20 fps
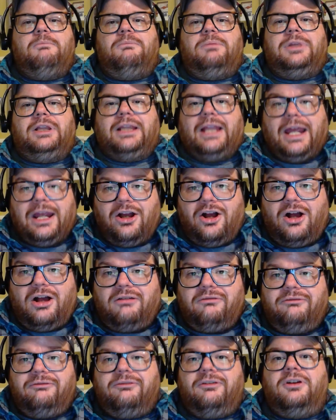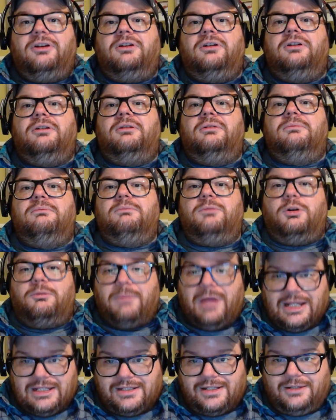playoff
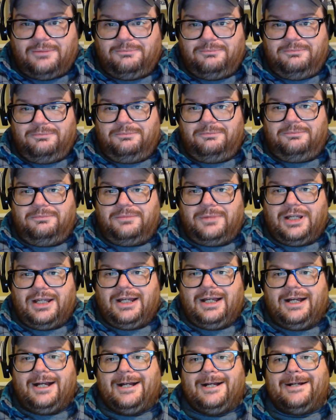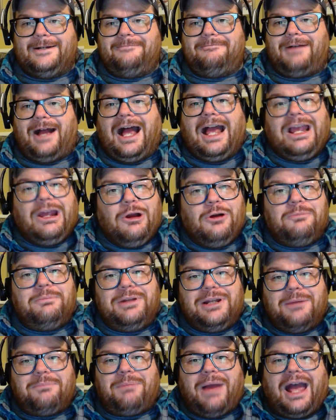momentum. I
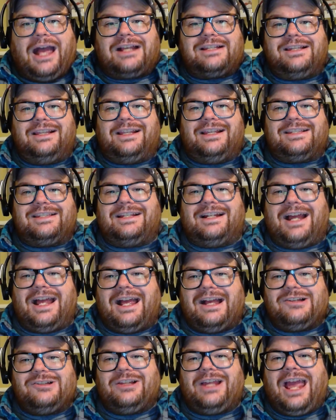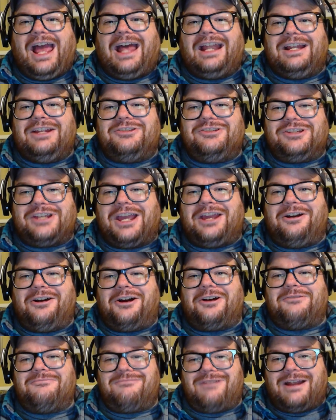opened up packs of this, and I actually had a
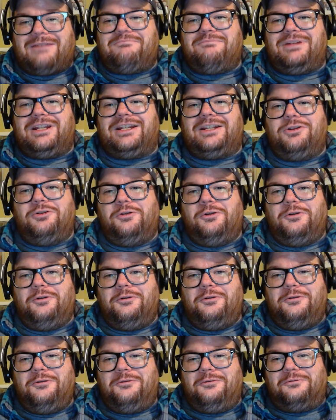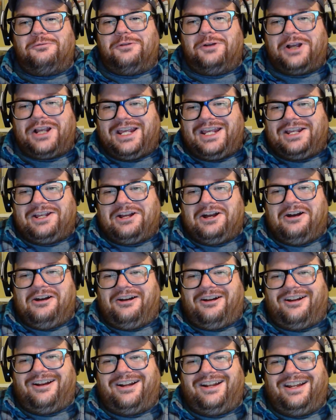J.R. Redmond rookie
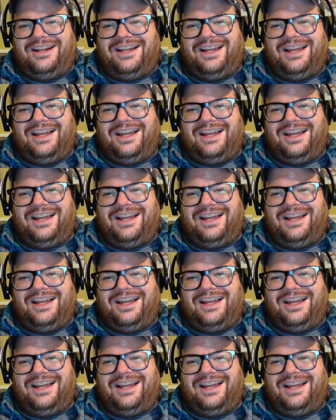card.